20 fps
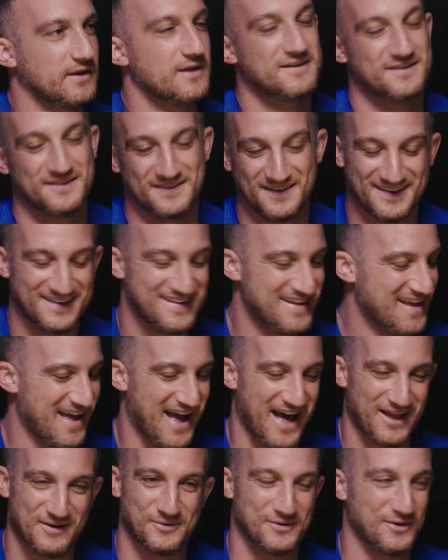yeah,
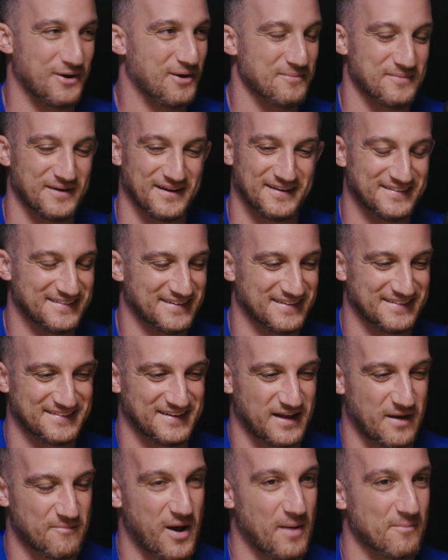I don't know, man.
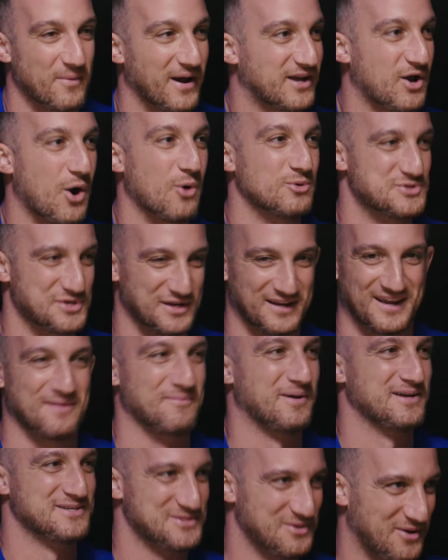I'm on my coaching
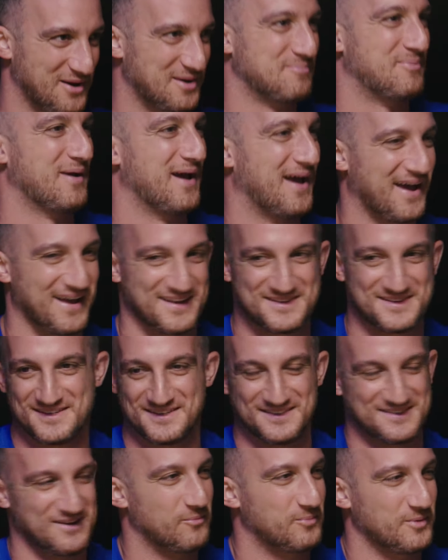game. I just know how to pass
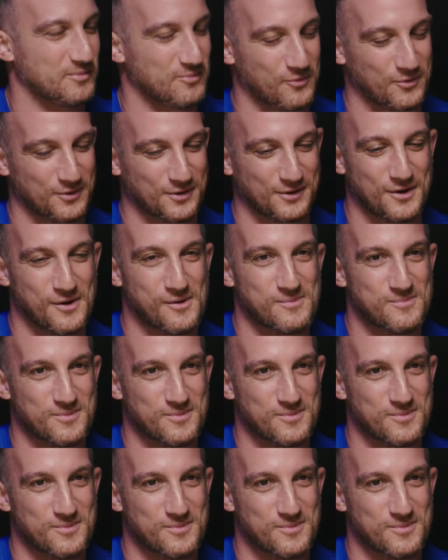and tell yeah. people where to go.